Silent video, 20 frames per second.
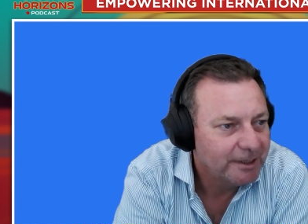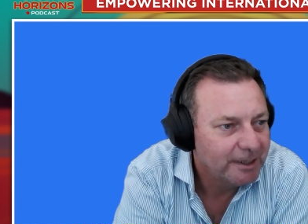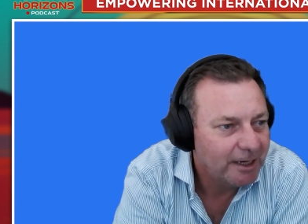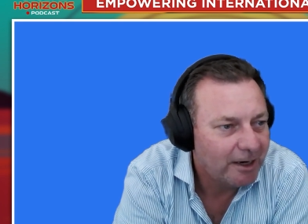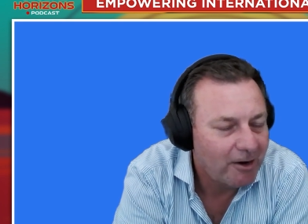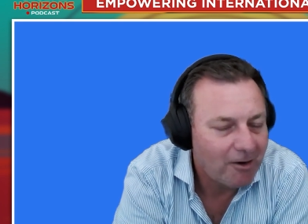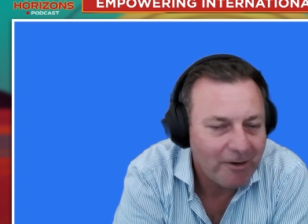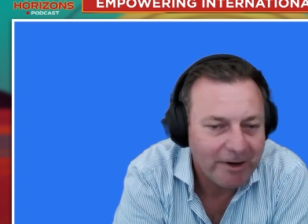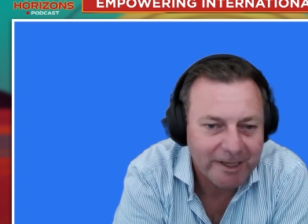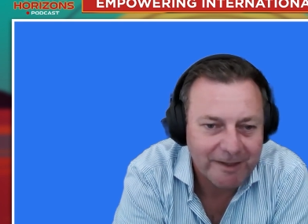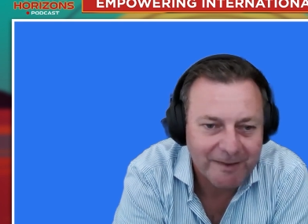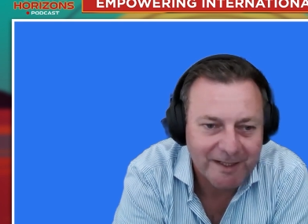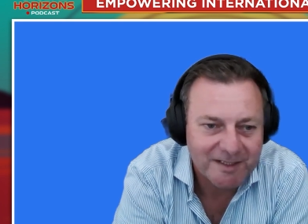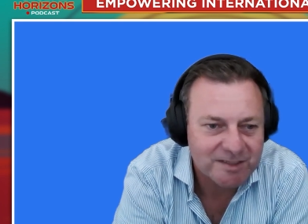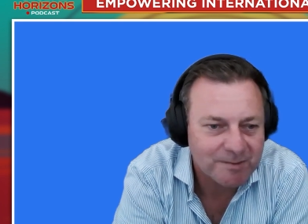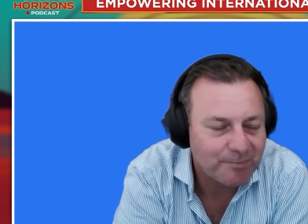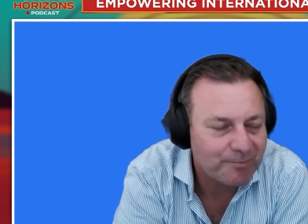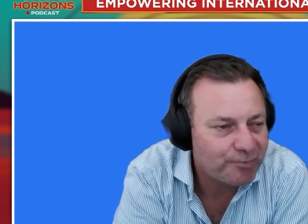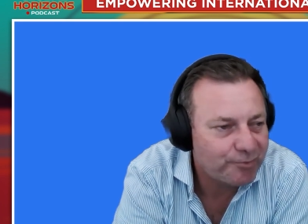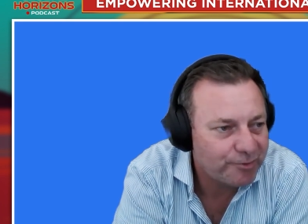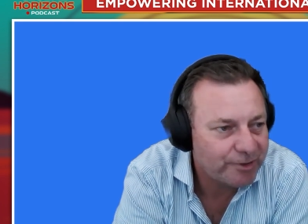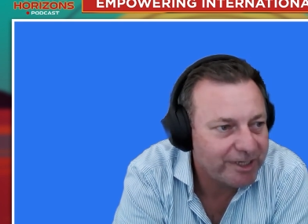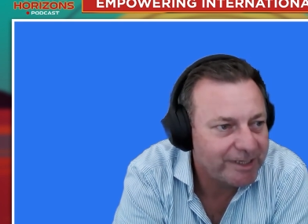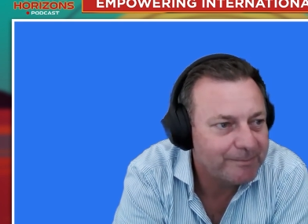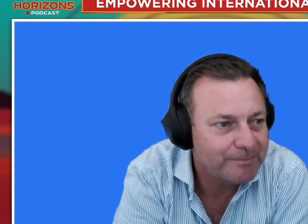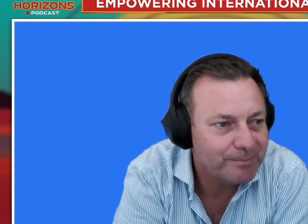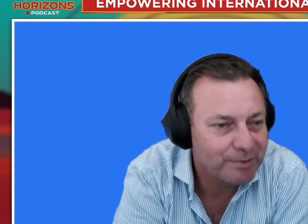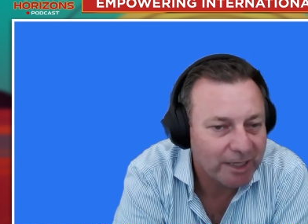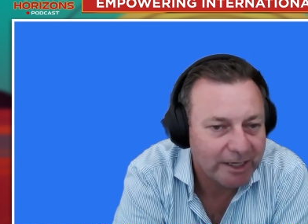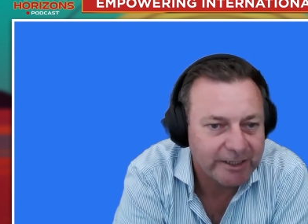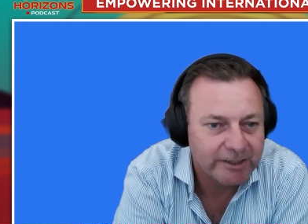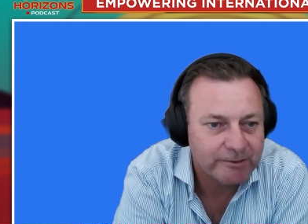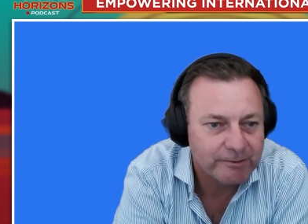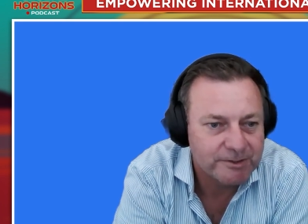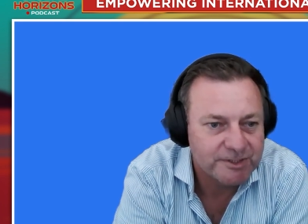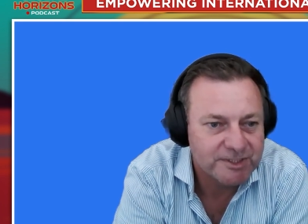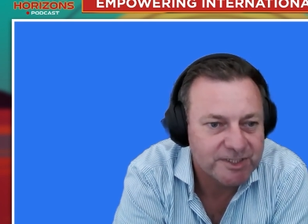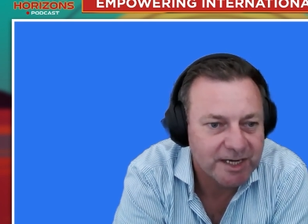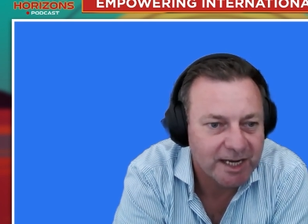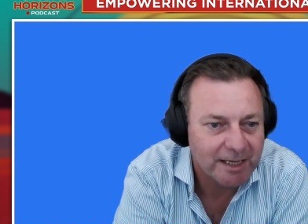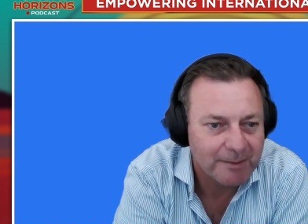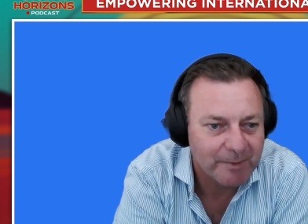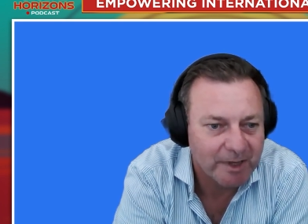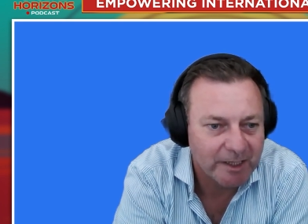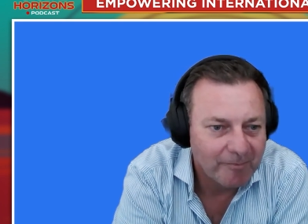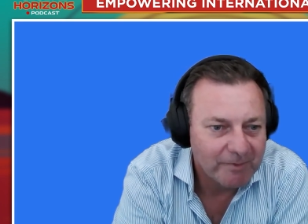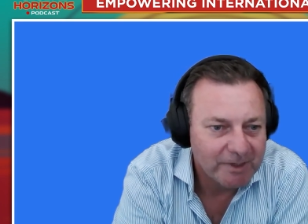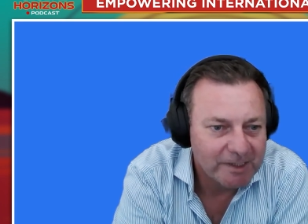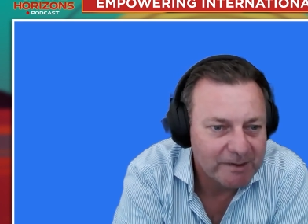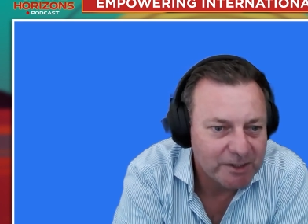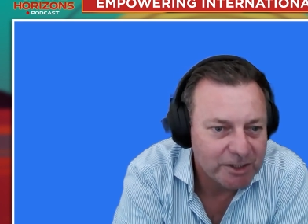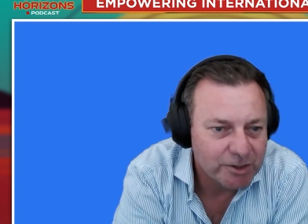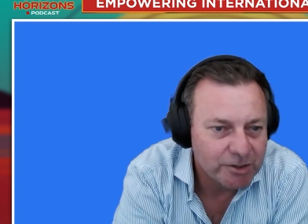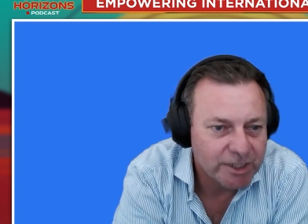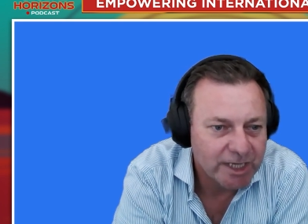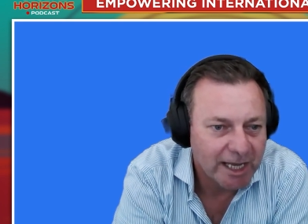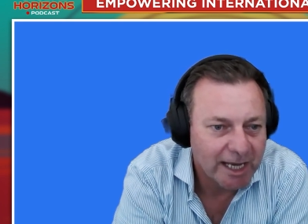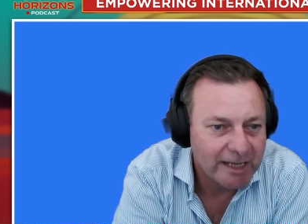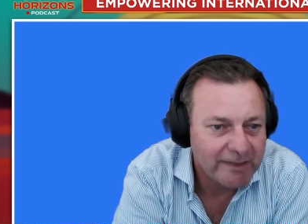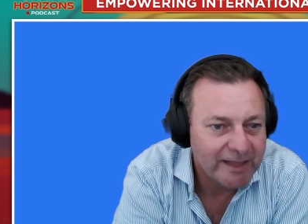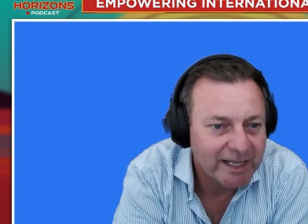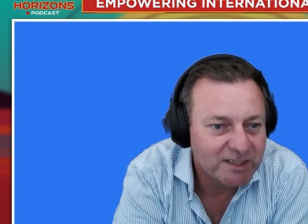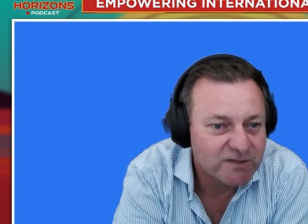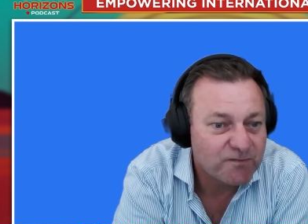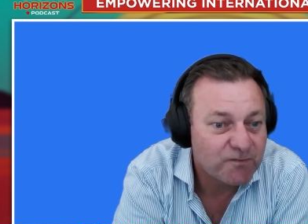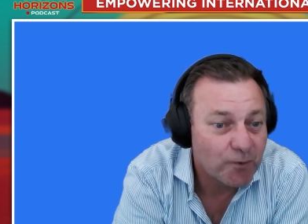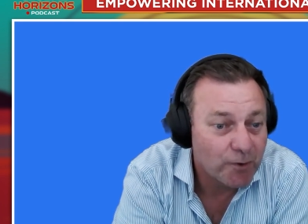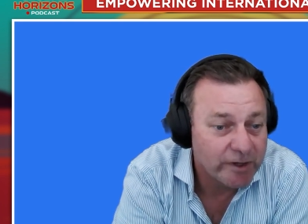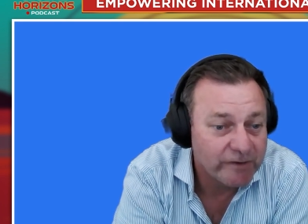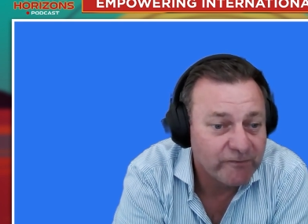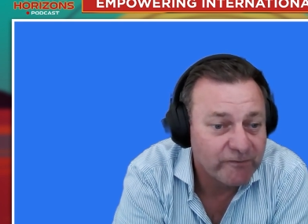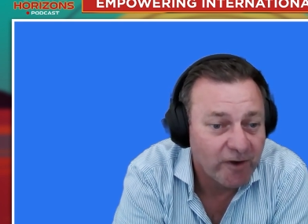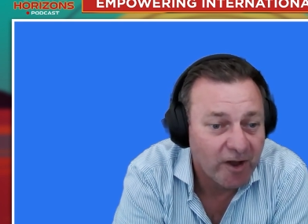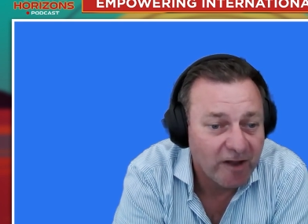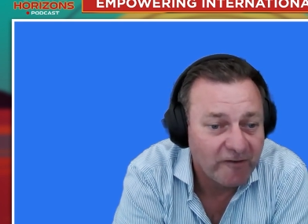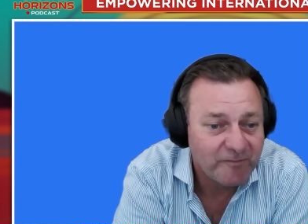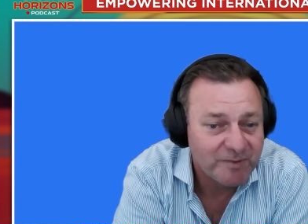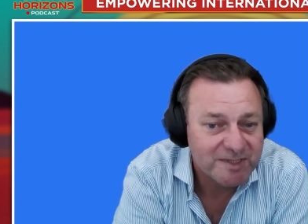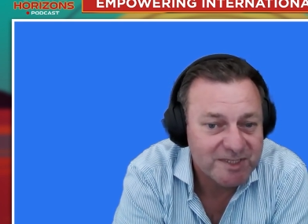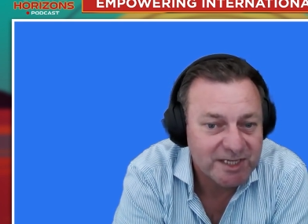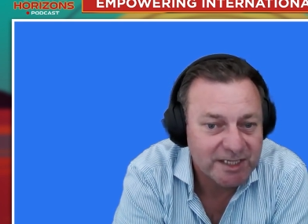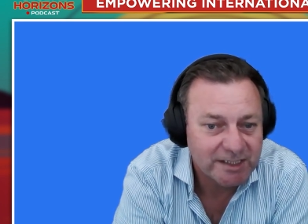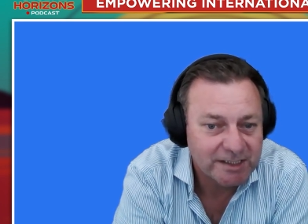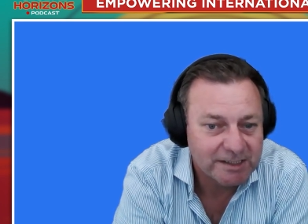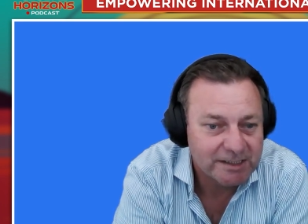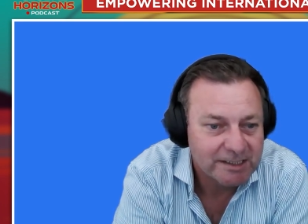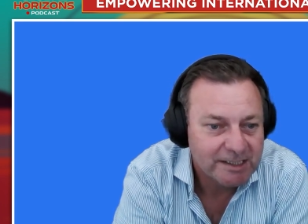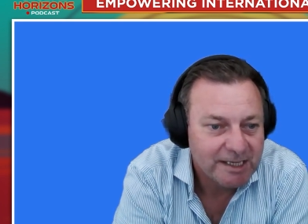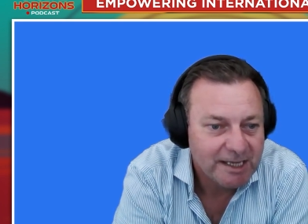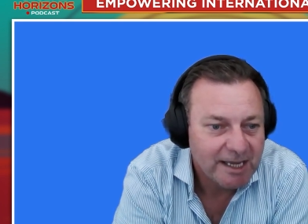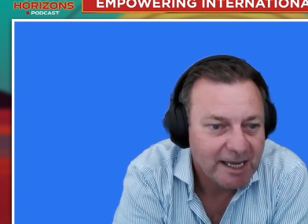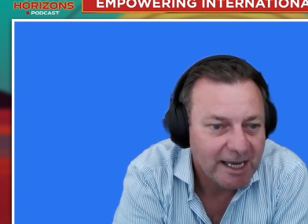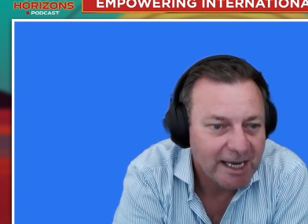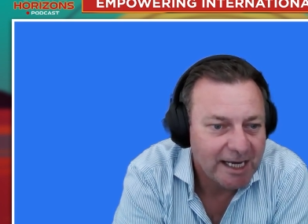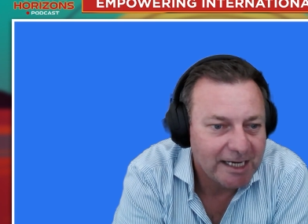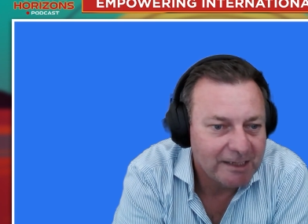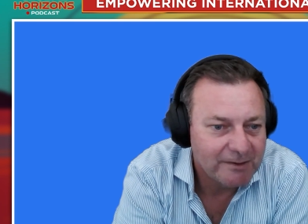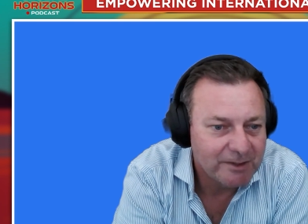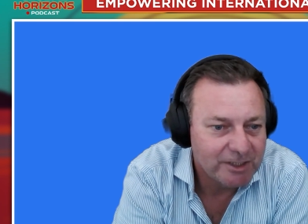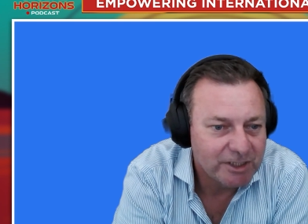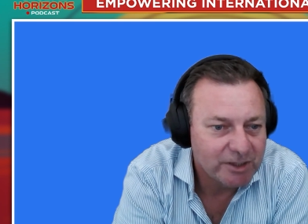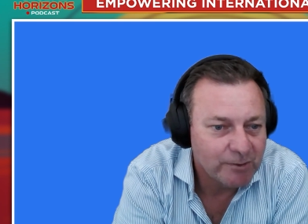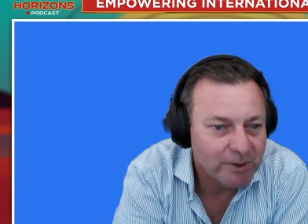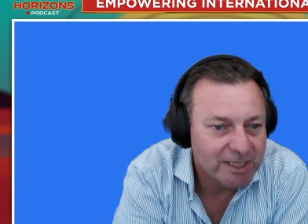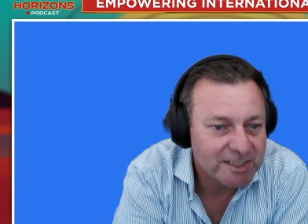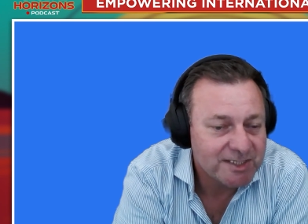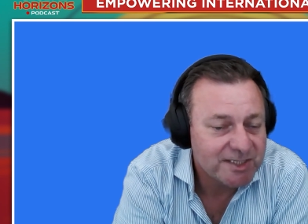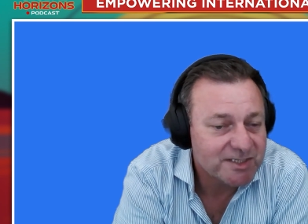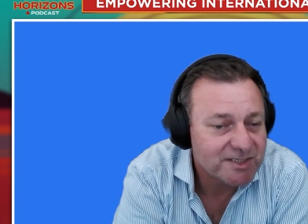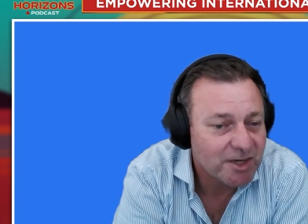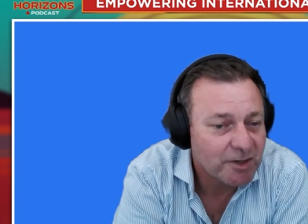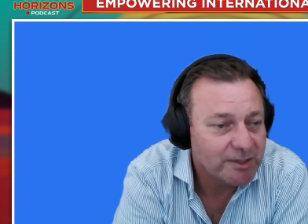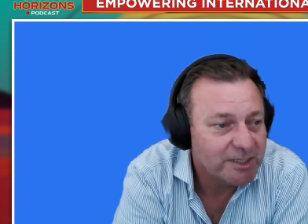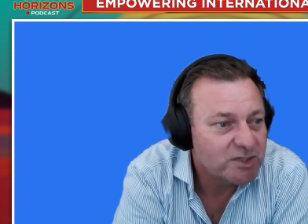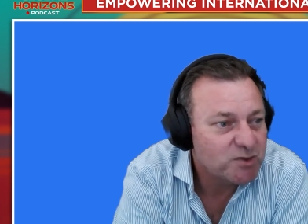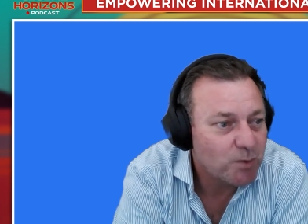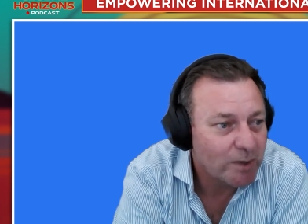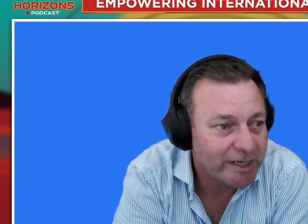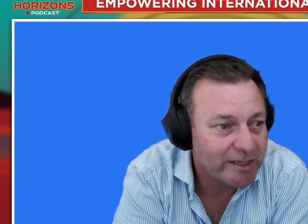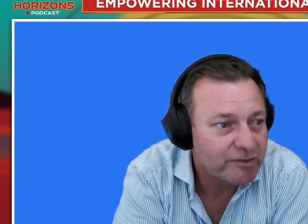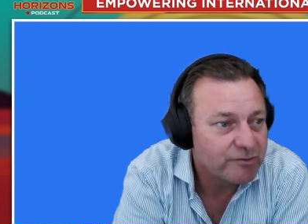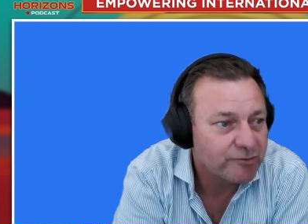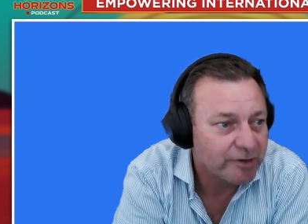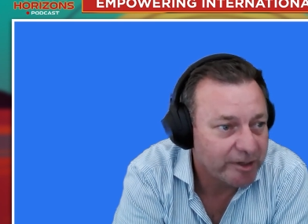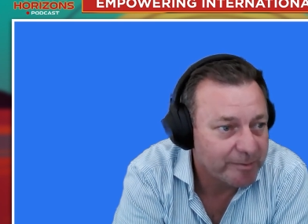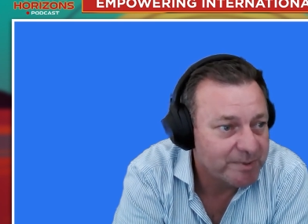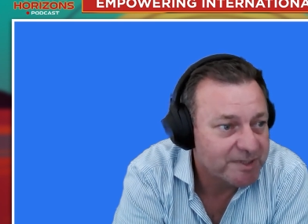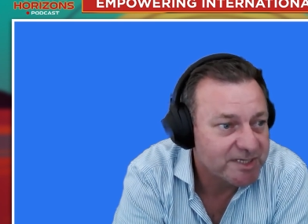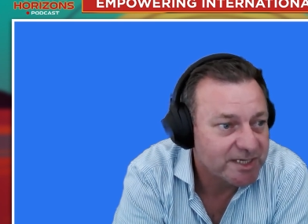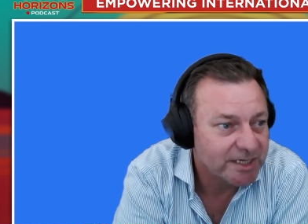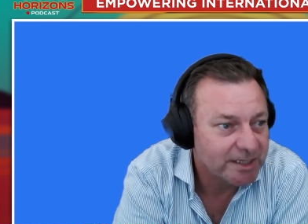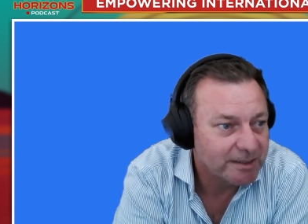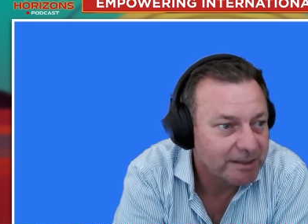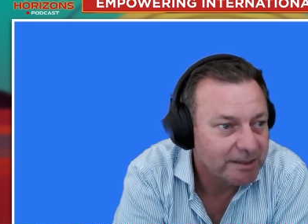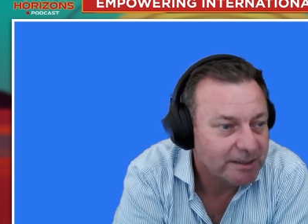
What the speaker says: I reckon that's a pretty bloody good stat, mate. In the UK, that's 45%, and in the US, it's only 23%.